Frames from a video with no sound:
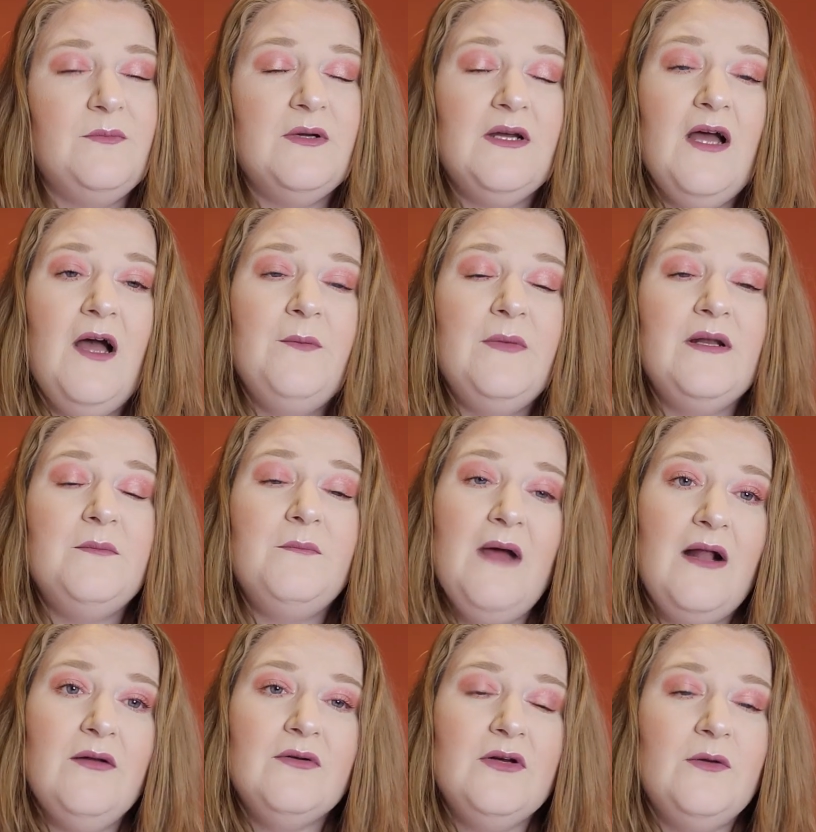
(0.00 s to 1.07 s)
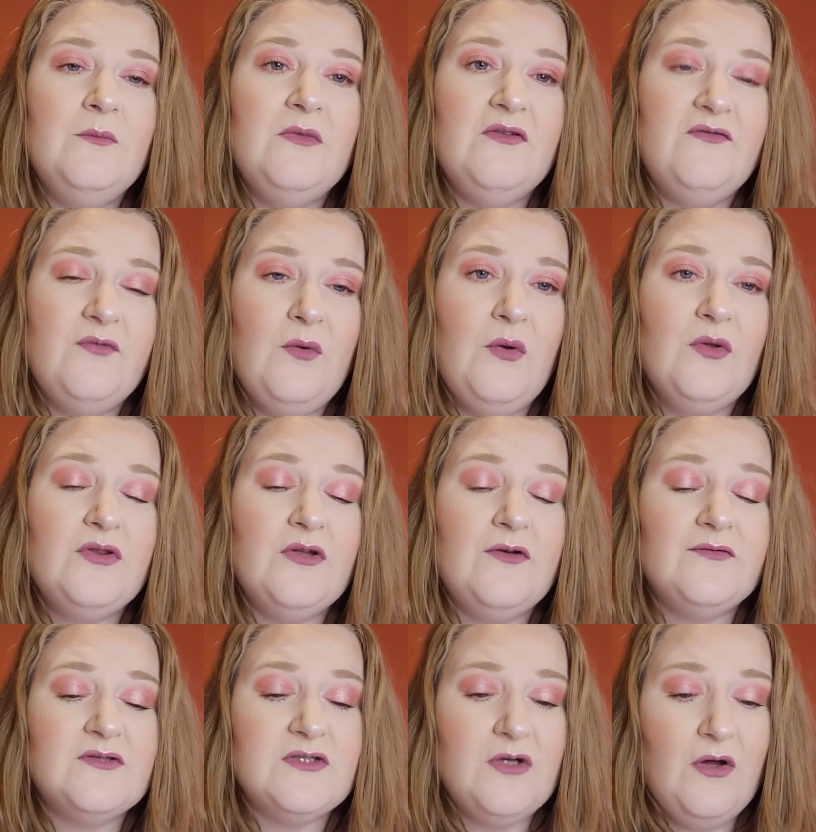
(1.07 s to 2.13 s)
becoming Malcolm IV
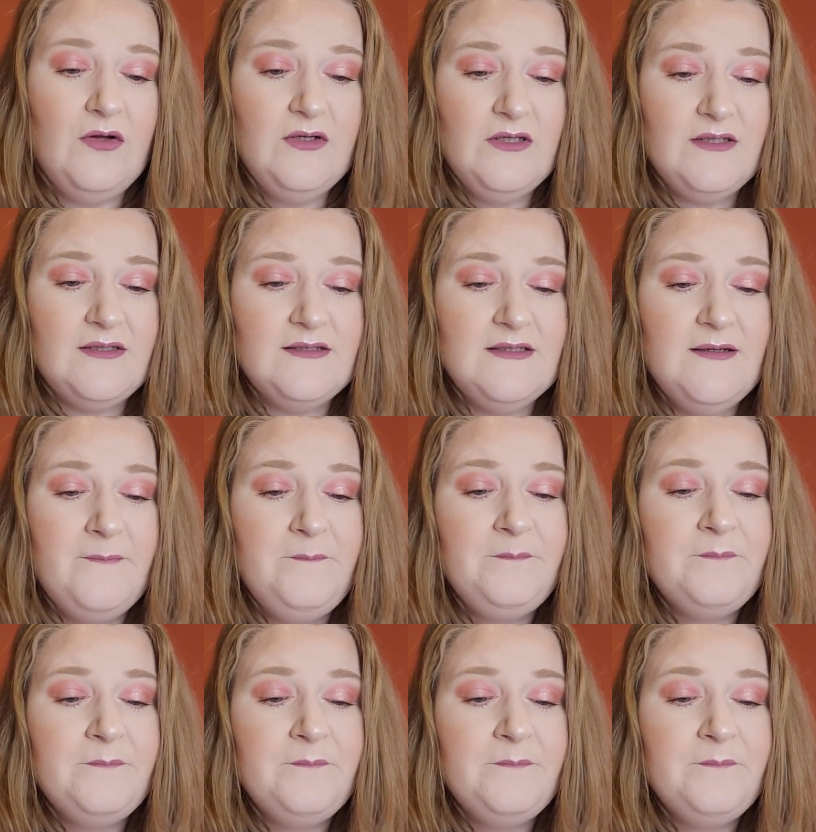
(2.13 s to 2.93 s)
of Scotland.